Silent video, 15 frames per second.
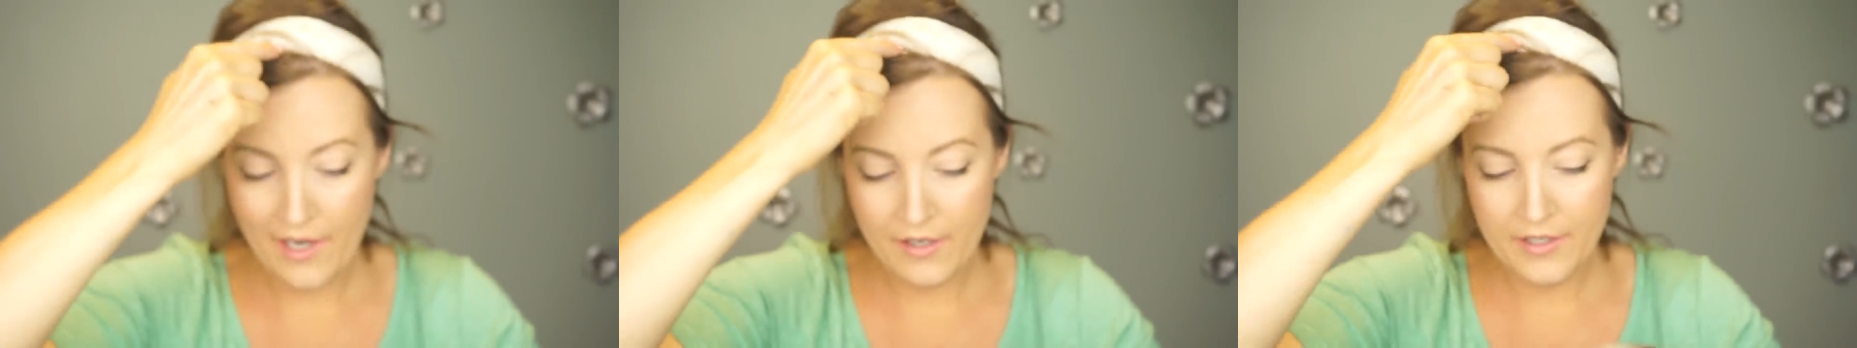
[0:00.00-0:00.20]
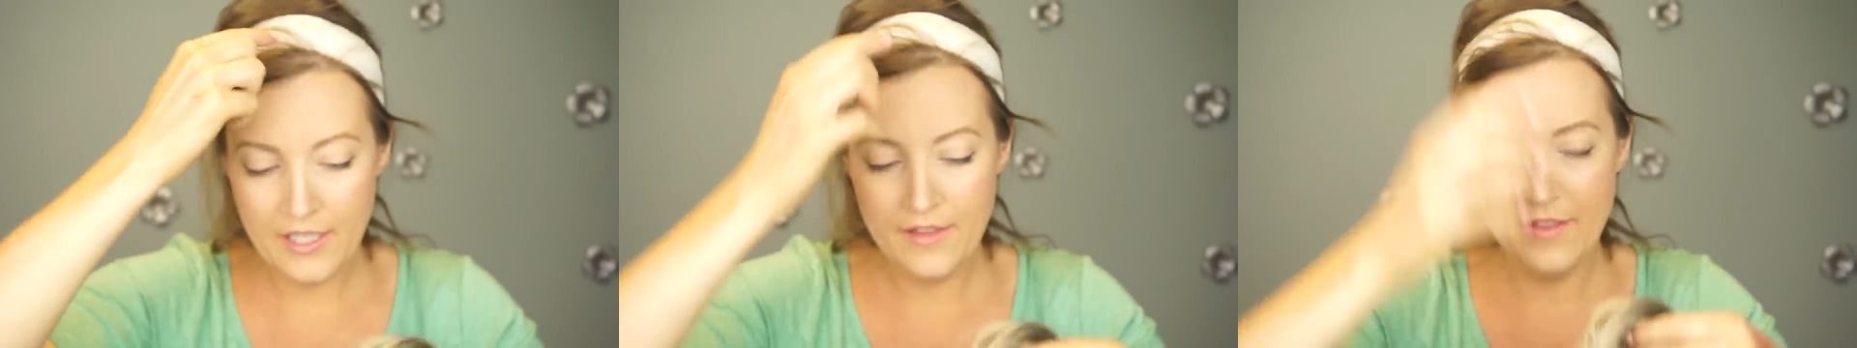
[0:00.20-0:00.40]

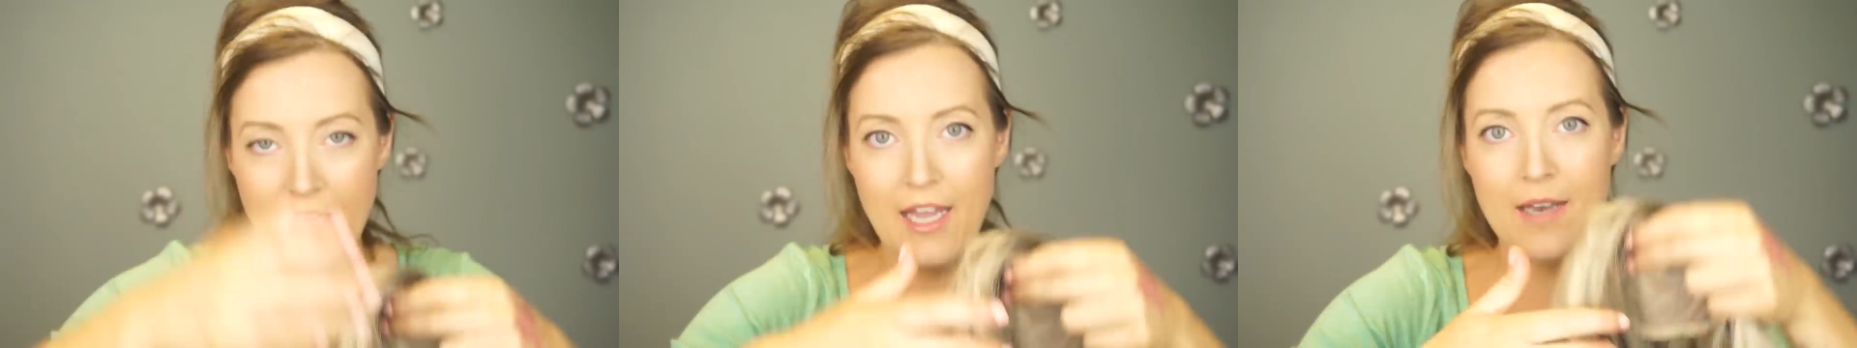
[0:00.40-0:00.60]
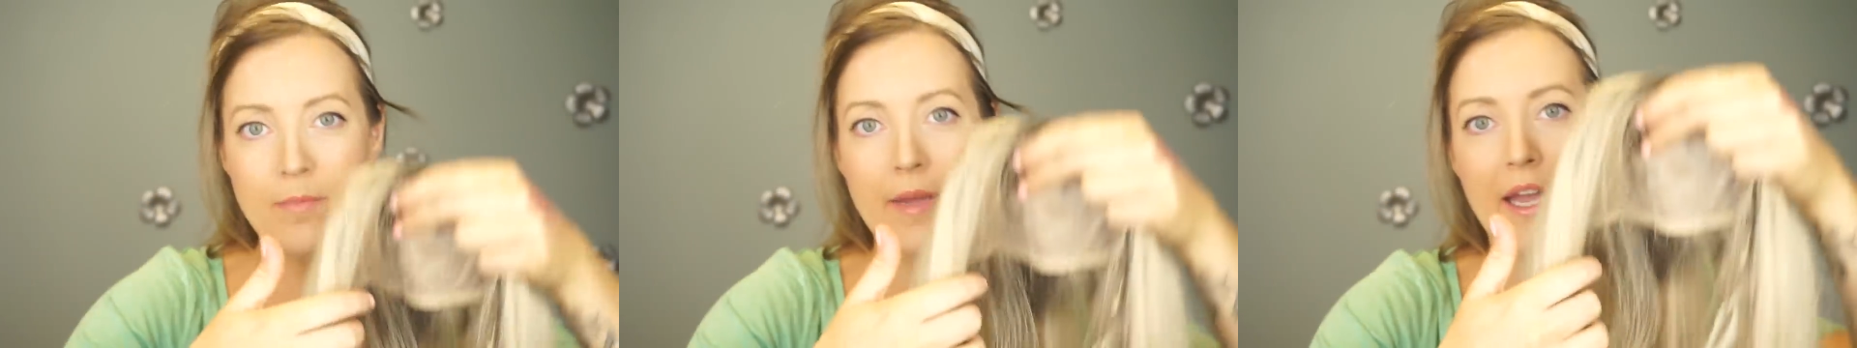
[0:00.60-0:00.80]
underneath the
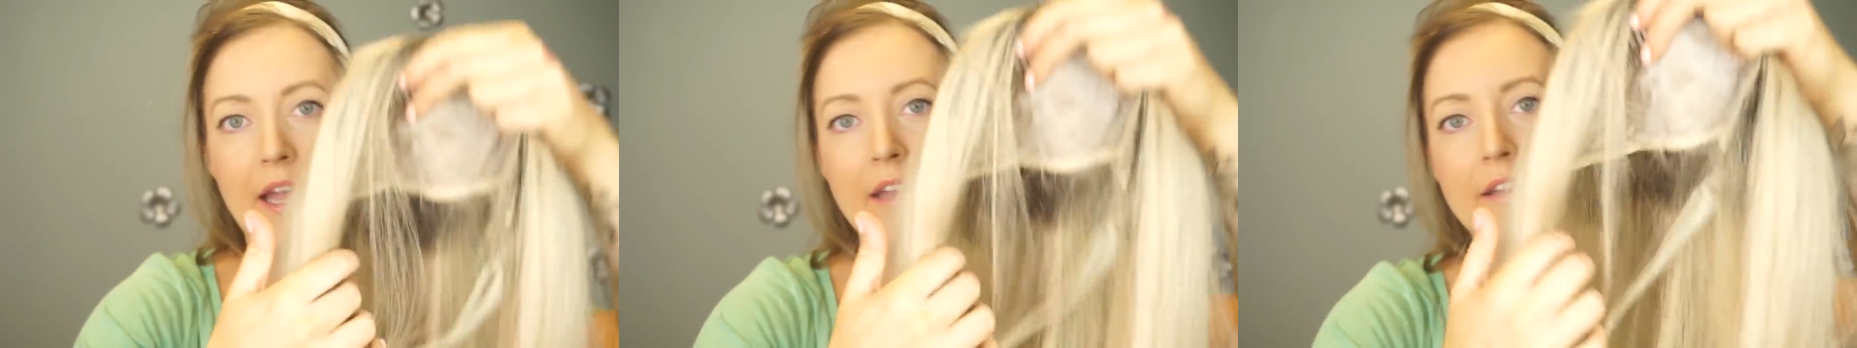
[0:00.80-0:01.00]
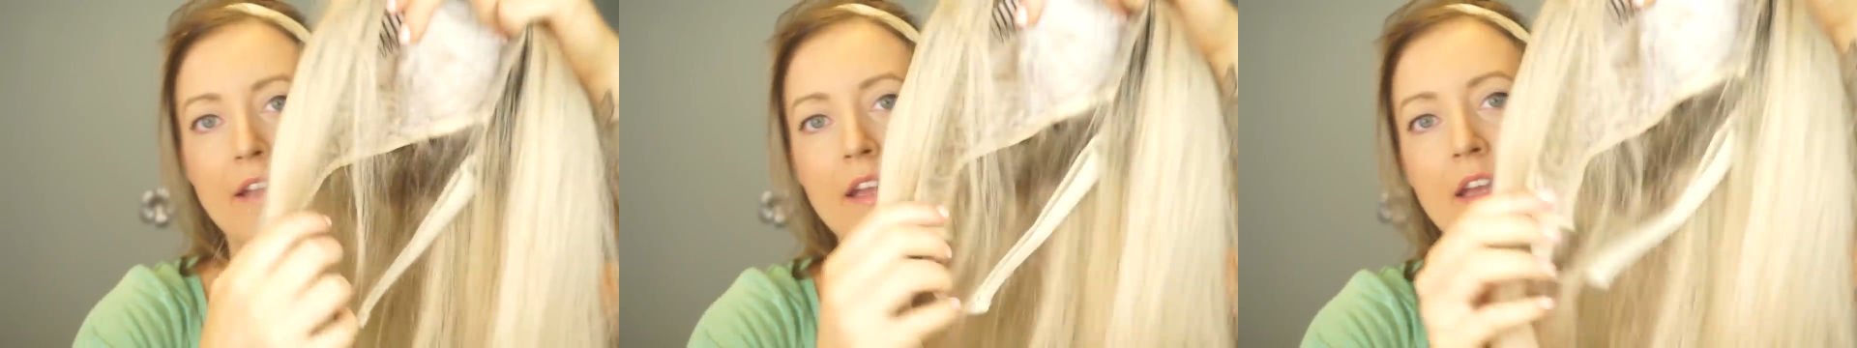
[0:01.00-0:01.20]

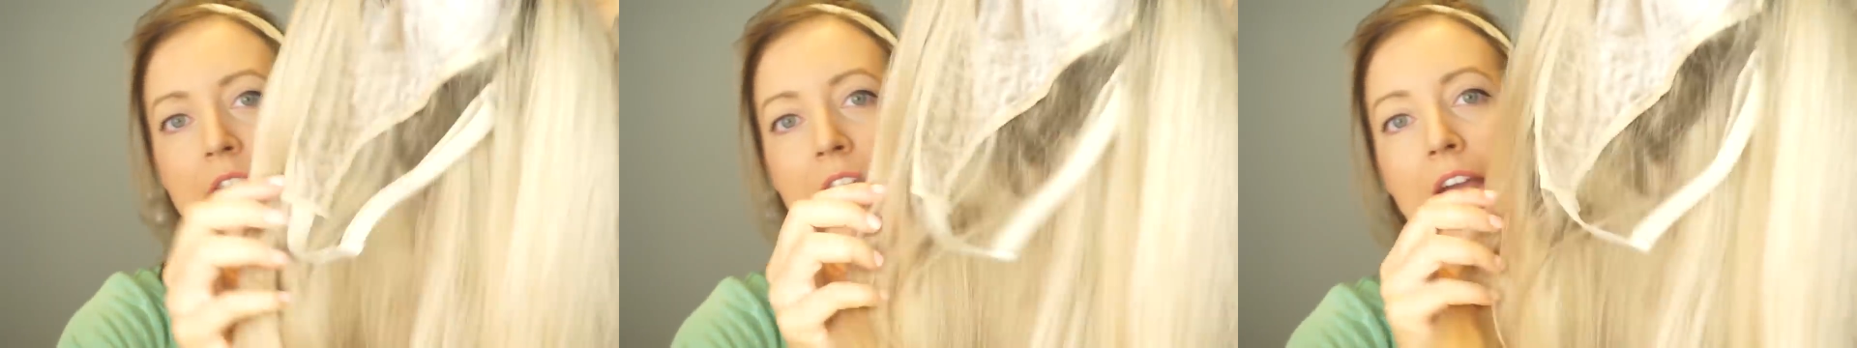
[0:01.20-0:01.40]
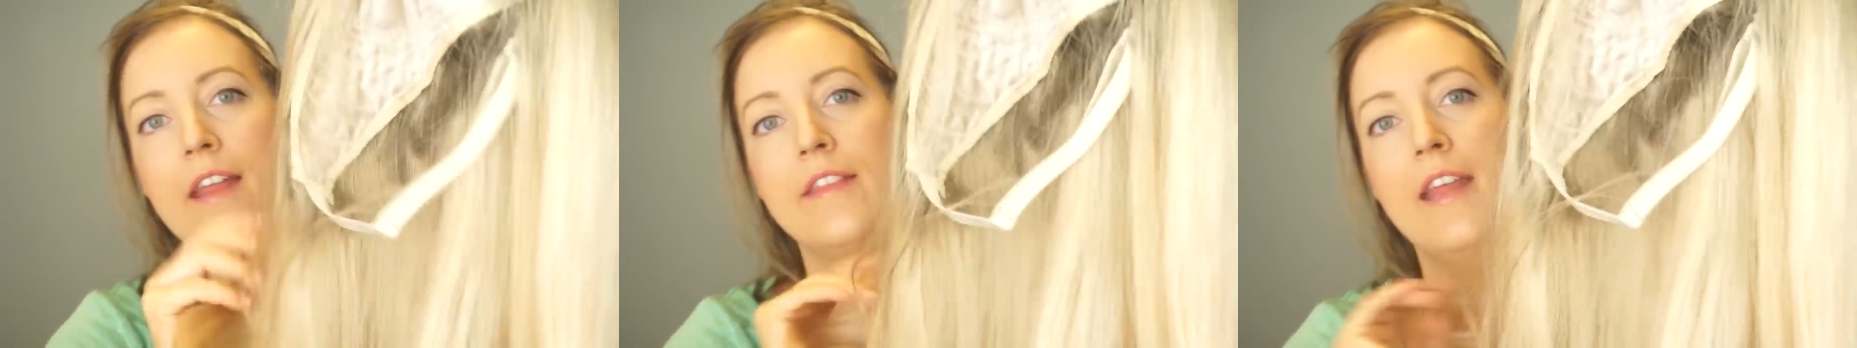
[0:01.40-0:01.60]
headband,
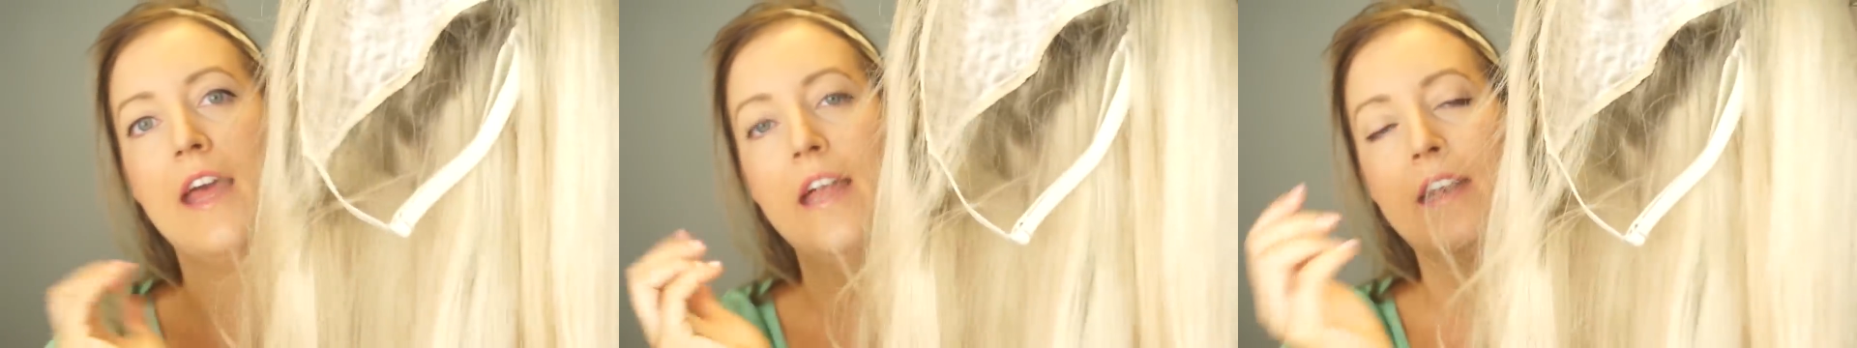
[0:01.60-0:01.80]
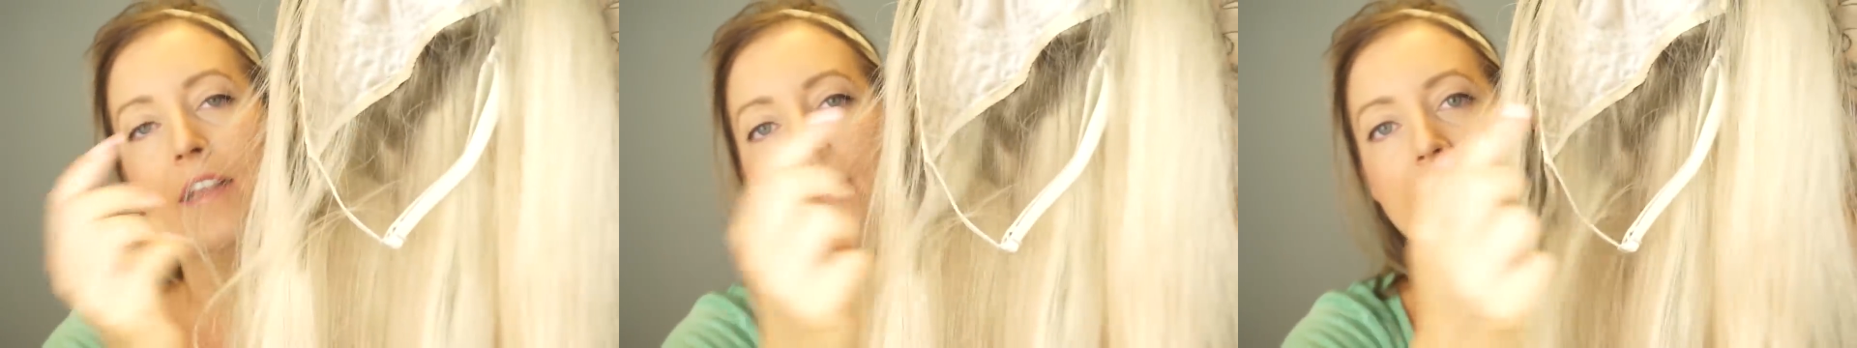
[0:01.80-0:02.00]
and then